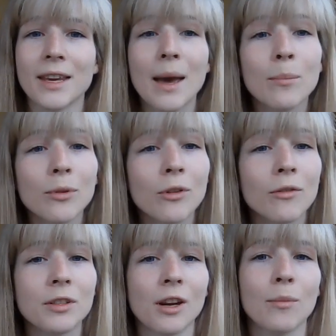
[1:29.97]
emperor
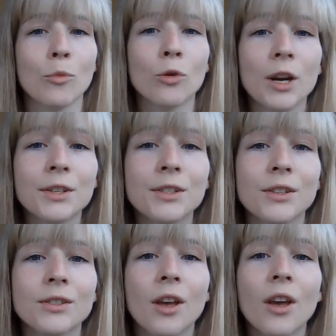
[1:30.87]
of the time,
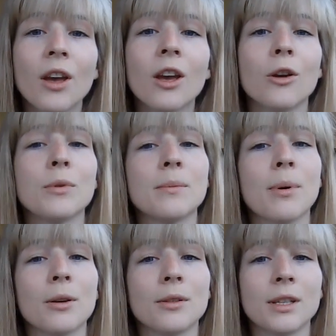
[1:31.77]
Augustus, who was
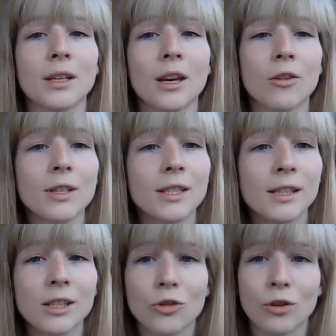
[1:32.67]
imposing
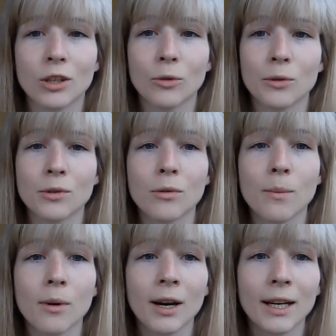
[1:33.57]
increasingly strict laws on
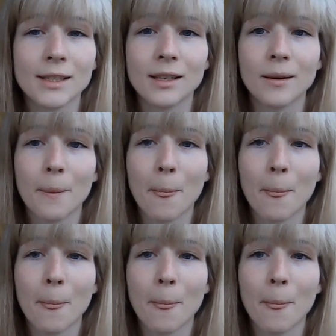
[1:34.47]
morality.